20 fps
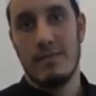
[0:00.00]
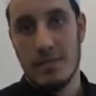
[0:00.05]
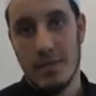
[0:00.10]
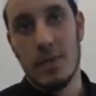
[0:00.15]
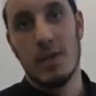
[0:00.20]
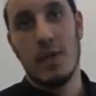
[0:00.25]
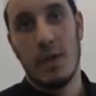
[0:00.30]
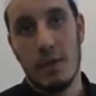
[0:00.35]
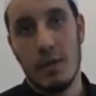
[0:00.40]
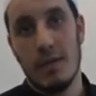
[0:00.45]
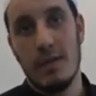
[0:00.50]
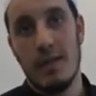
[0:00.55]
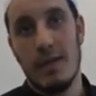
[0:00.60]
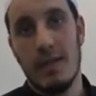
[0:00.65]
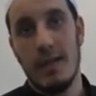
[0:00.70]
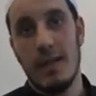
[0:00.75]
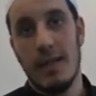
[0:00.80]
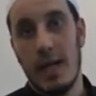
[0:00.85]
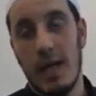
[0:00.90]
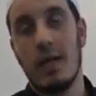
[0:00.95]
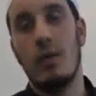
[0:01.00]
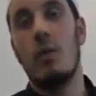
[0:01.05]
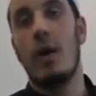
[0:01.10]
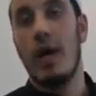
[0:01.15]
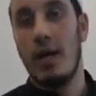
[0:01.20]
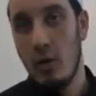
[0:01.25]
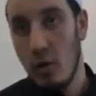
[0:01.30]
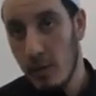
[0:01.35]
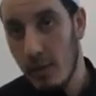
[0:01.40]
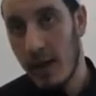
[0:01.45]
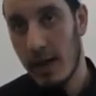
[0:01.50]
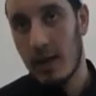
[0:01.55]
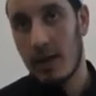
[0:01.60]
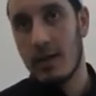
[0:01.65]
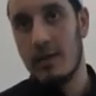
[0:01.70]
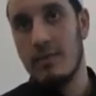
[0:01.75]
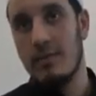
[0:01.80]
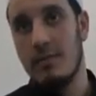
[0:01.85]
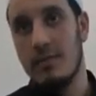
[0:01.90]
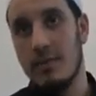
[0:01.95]
You know? And why
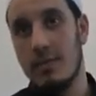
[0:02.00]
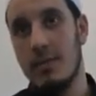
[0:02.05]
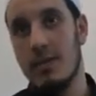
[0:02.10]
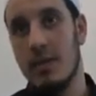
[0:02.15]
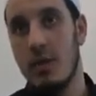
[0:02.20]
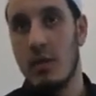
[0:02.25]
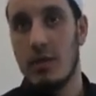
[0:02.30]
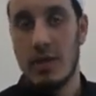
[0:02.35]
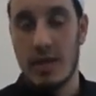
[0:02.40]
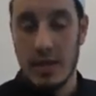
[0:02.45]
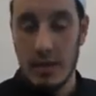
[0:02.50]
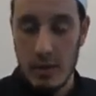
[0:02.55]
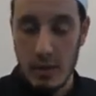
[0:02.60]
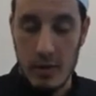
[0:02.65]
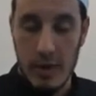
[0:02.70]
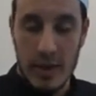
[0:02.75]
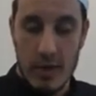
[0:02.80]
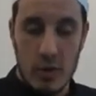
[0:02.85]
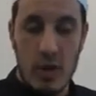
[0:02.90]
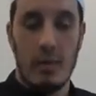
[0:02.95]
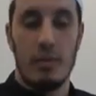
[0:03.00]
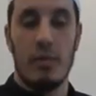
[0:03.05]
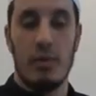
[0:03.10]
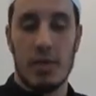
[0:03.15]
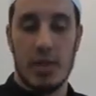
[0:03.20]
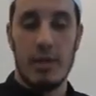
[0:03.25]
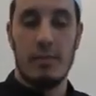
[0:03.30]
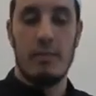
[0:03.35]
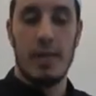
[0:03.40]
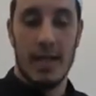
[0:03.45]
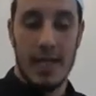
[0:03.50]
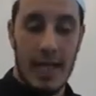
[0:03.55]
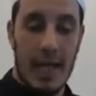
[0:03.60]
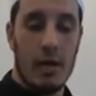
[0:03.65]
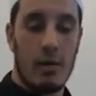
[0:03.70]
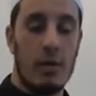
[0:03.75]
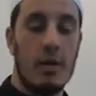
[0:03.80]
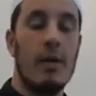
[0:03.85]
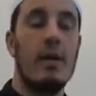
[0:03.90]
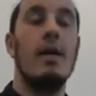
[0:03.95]
Umar? Obviously, Umar is not Muslim by
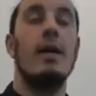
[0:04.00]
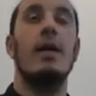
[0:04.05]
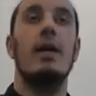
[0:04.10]
now.